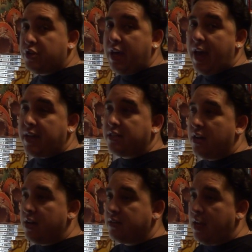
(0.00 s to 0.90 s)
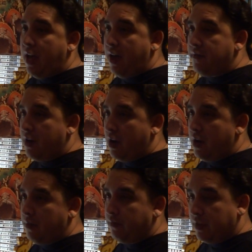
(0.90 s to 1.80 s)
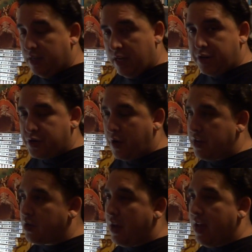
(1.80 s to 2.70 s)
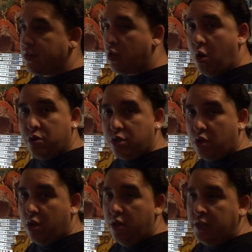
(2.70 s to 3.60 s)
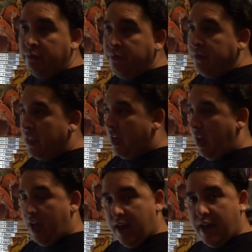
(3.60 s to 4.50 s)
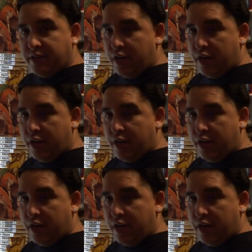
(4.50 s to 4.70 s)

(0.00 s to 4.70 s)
jag does have, it's an integrate, so it has coastal and it has